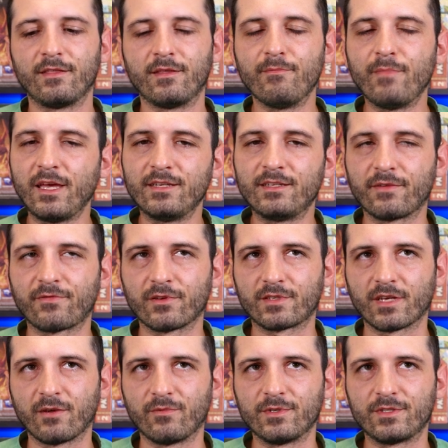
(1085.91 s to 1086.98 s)
The main
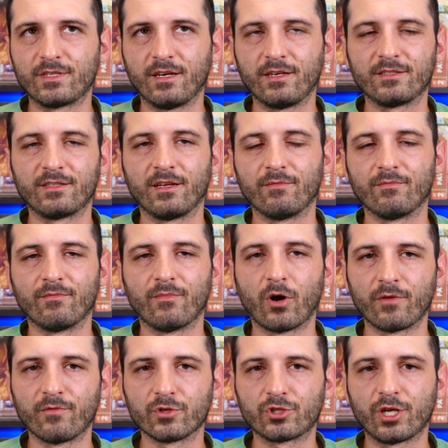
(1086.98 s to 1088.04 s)
difference I would say is that
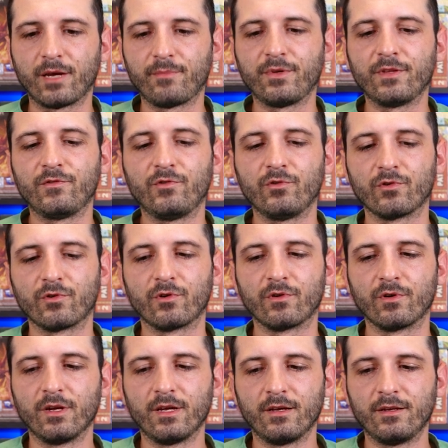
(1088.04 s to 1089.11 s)
Marvel Champions
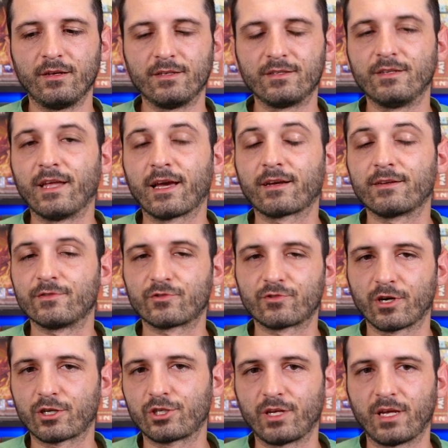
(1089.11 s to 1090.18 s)
your is a deck
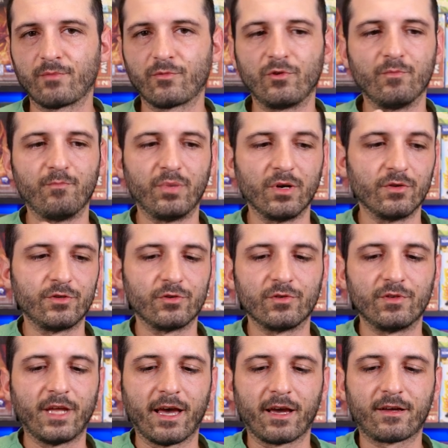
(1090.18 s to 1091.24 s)
construction game where you build
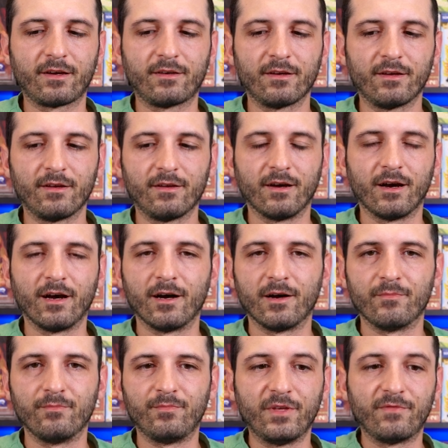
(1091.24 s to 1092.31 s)
your deck
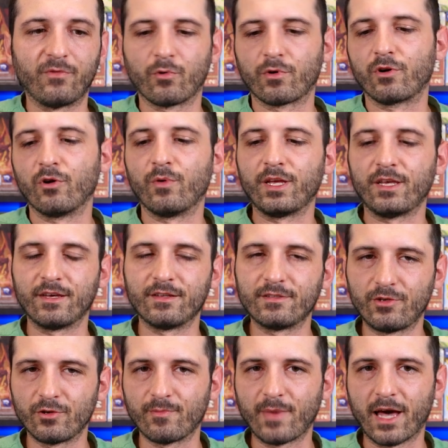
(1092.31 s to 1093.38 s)
um, before going
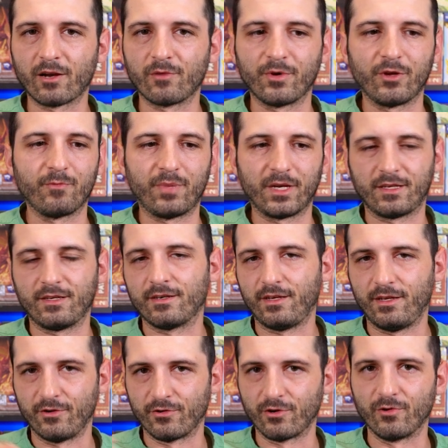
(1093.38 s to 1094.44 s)
into your battle, but you're picking a
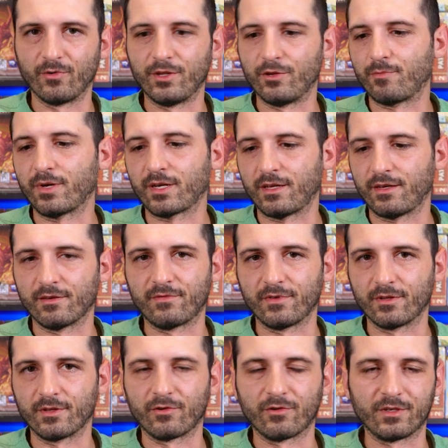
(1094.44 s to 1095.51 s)
hero and you're picking a
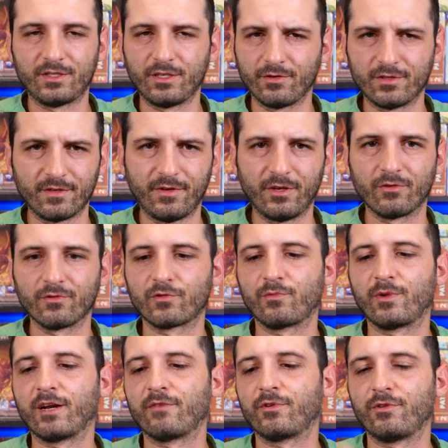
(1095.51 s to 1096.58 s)
villain or a series of heroes or
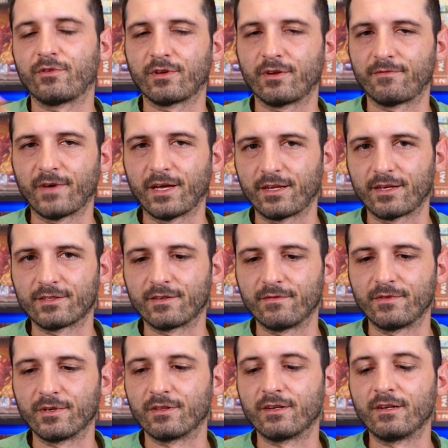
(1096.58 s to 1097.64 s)
whatever, and you're going to fight against a
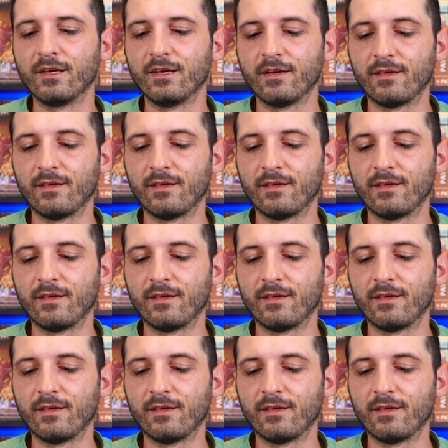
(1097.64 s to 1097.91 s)
villain.